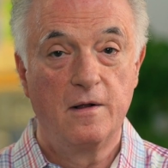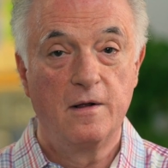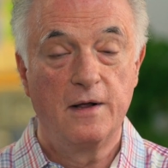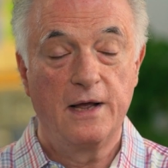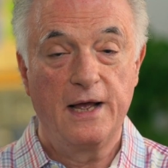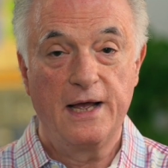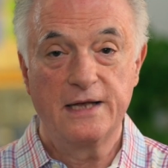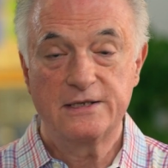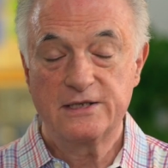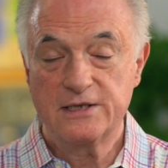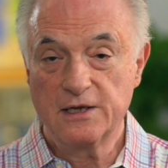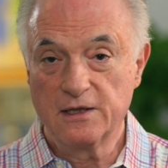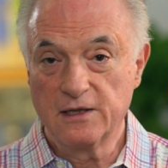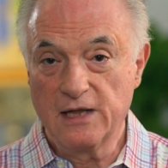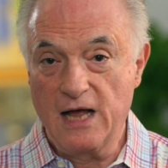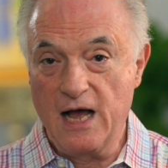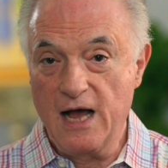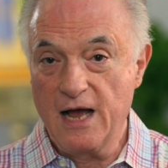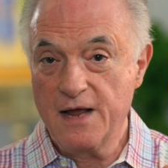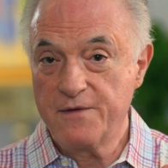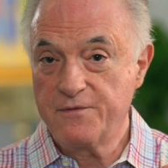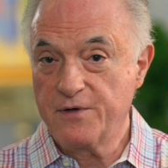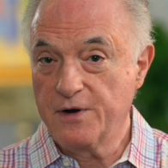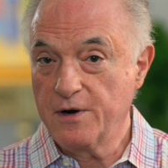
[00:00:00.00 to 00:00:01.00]
It's
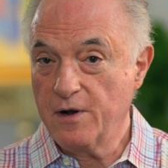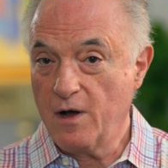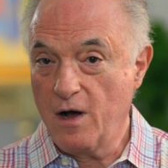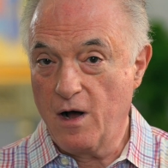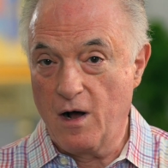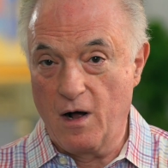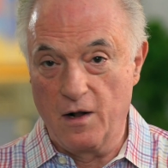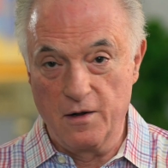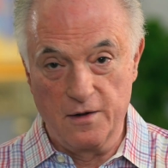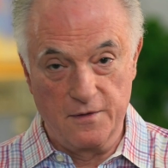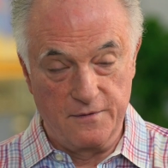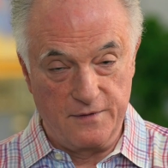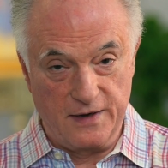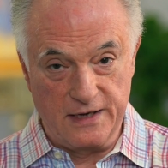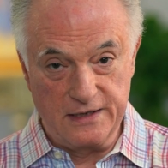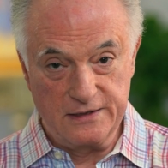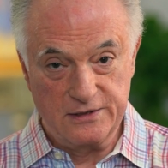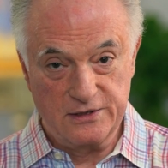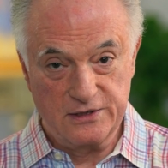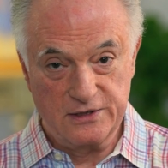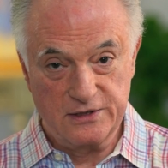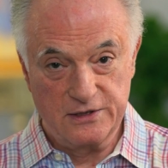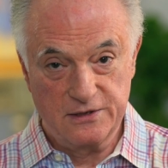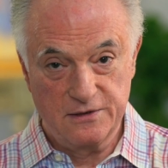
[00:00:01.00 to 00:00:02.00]
alive in all of
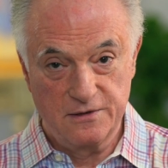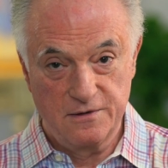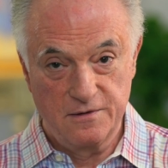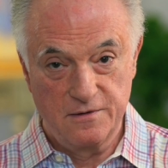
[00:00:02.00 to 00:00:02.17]
us.